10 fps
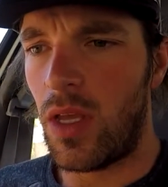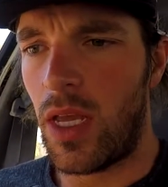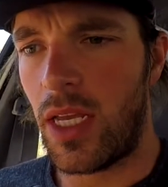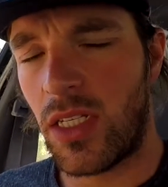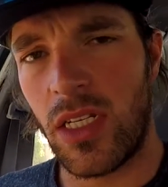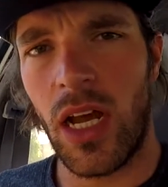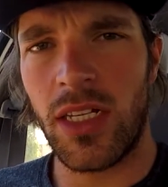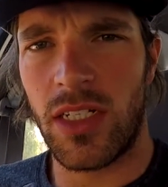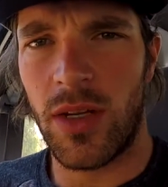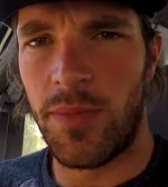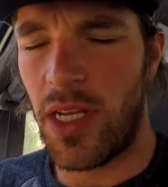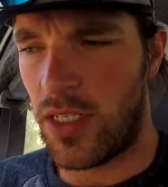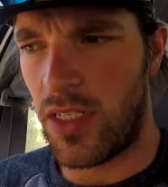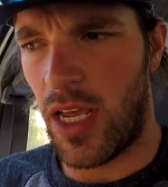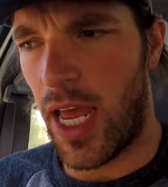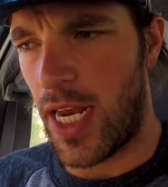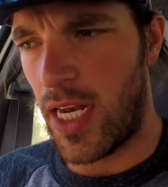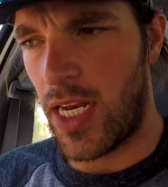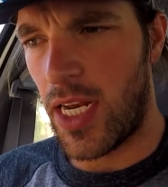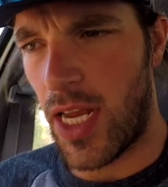it starts to miss at
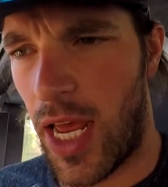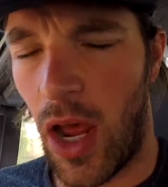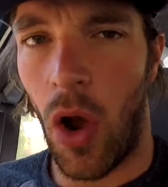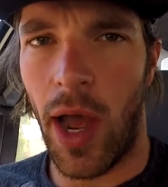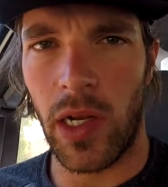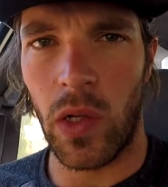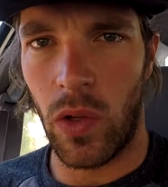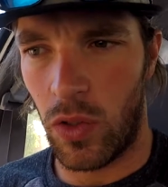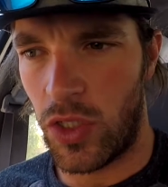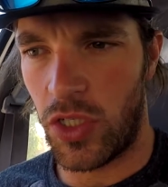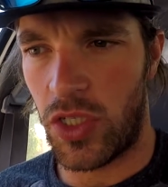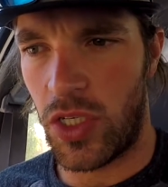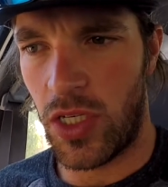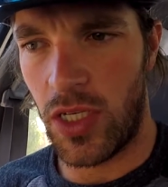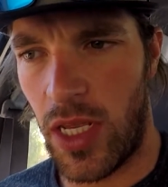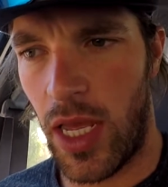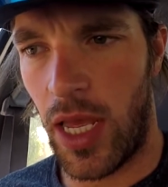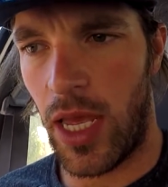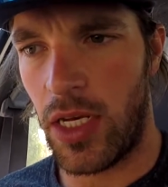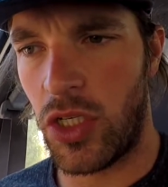idle or just
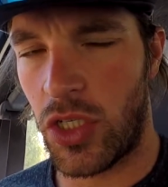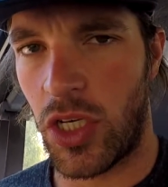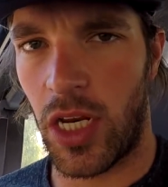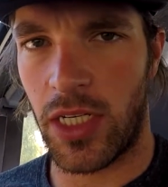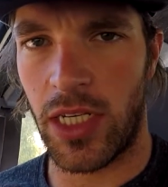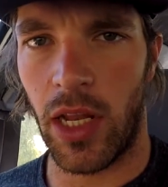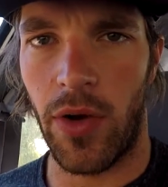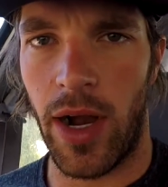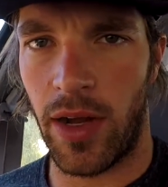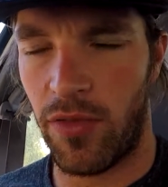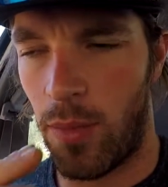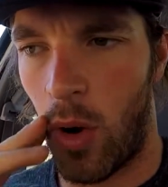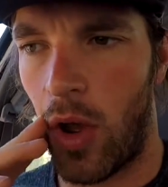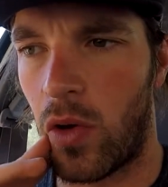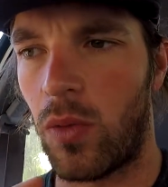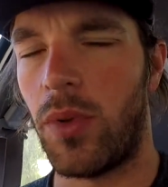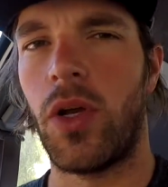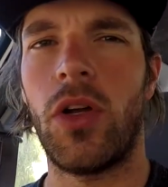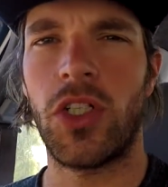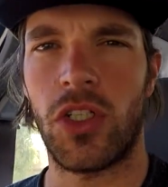accelerating from idle, but
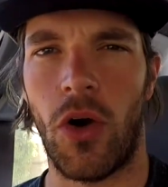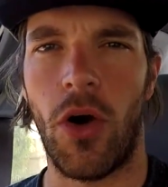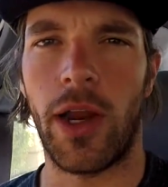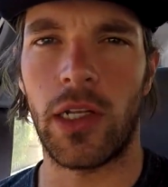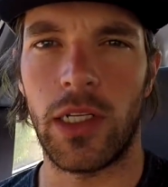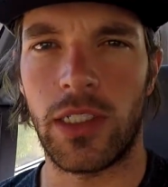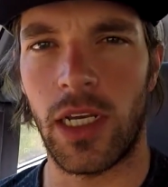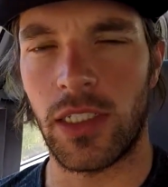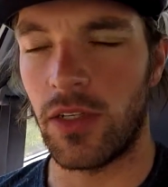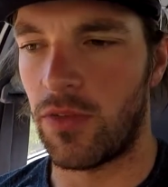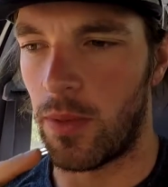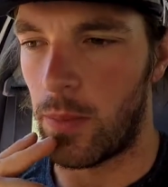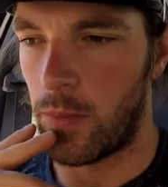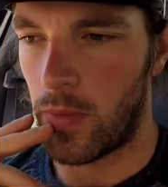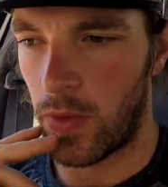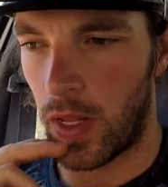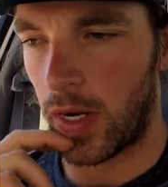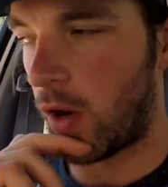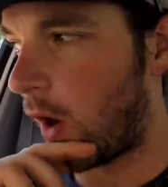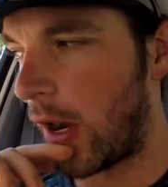not just idle, it does it from like
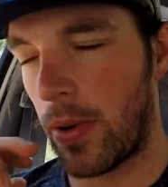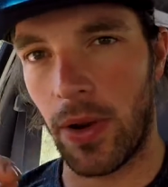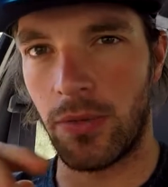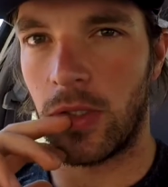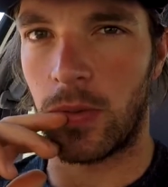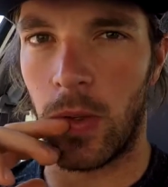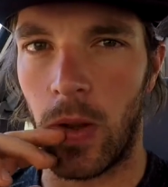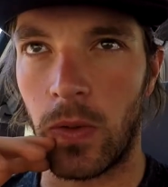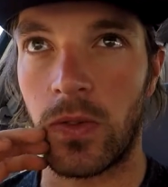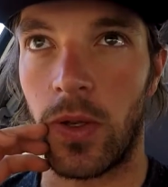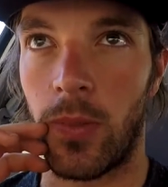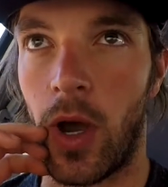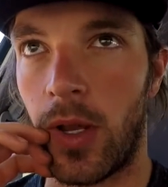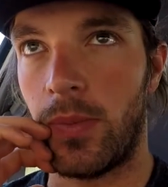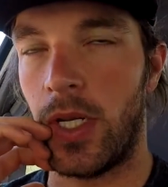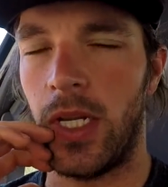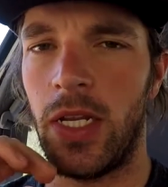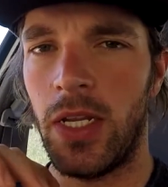higher revs as well. So it might be